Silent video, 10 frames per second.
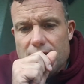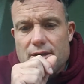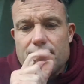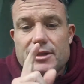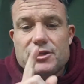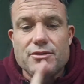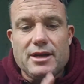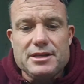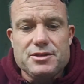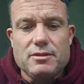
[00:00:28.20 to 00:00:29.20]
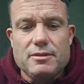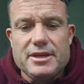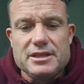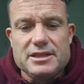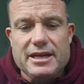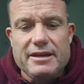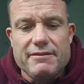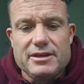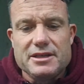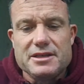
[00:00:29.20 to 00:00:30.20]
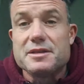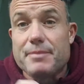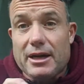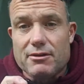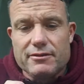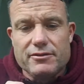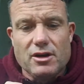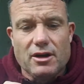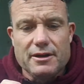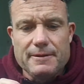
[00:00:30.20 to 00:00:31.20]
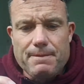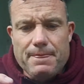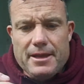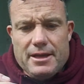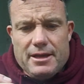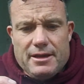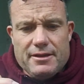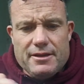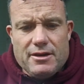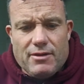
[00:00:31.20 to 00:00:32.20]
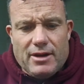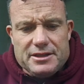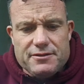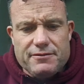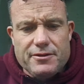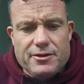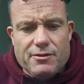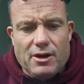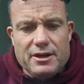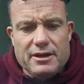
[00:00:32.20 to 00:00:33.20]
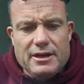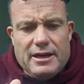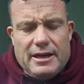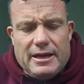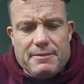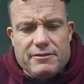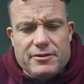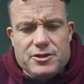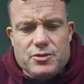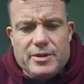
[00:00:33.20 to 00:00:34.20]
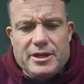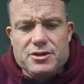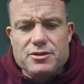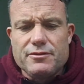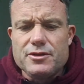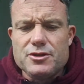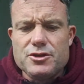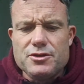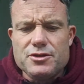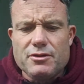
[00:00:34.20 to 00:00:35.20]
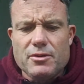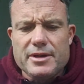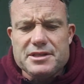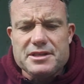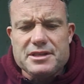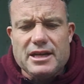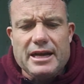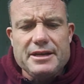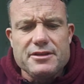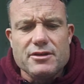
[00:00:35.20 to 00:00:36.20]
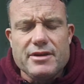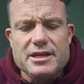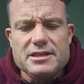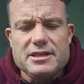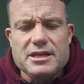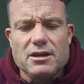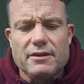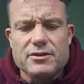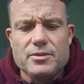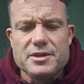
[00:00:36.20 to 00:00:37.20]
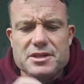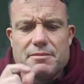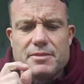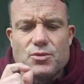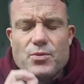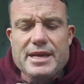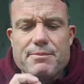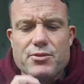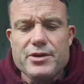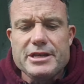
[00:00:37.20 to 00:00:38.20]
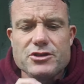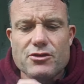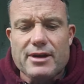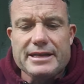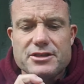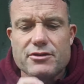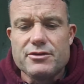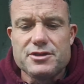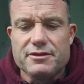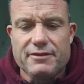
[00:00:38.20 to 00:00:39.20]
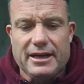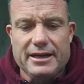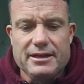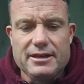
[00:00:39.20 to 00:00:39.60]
but to us who are being saved, it is the power of God." And then he writes further on in verse 22, "For the Jews request a sign and the Greeks seek after wisdom, but we preach Christ crucified.